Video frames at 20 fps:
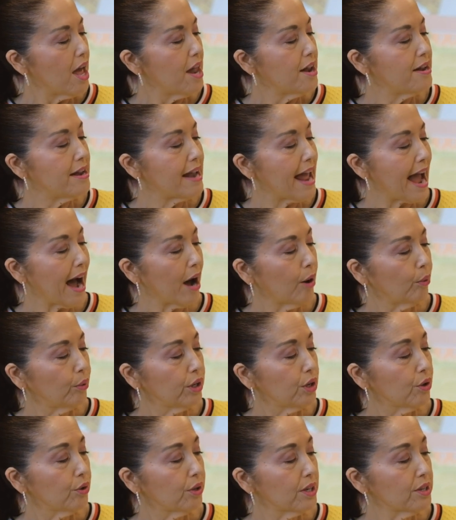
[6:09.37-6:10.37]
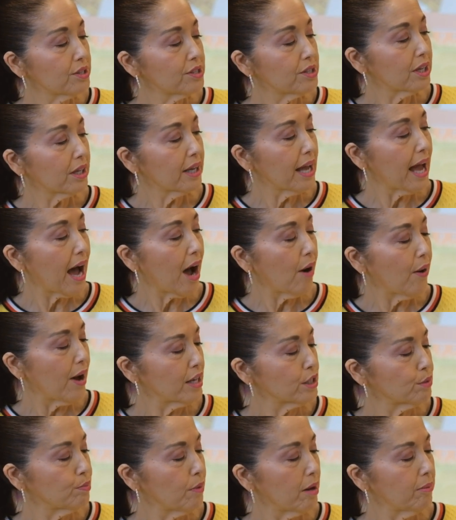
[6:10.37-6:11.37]
"Now will you kiss the cow?"
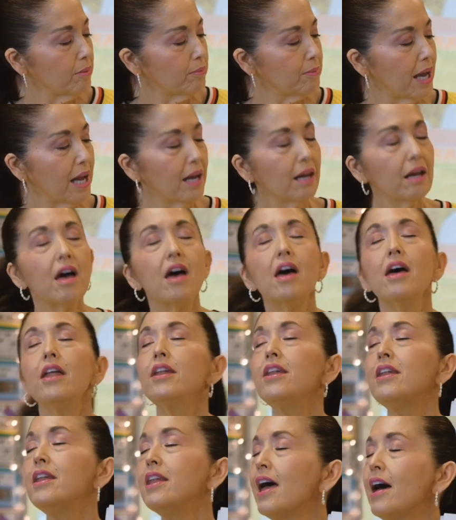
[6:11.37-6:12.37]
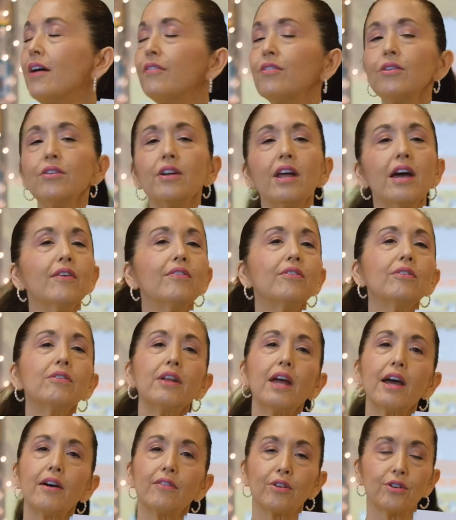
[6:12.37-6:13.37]
asked Mama May. "Never, never,
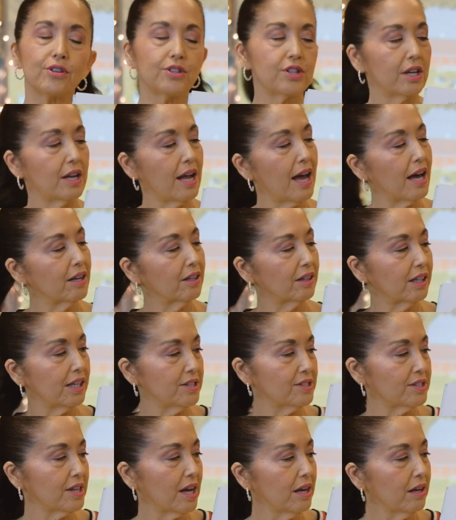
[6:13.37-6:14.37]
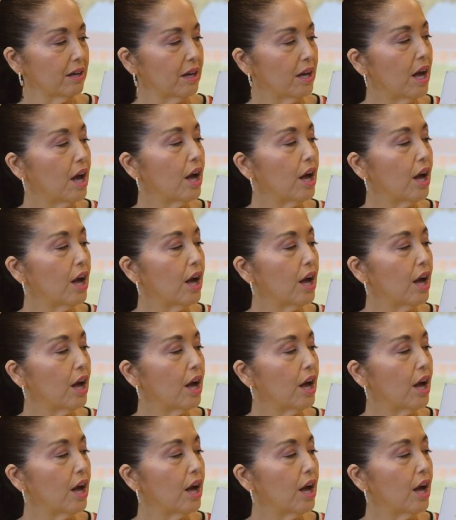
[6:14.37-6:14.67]
never," said Annalisa.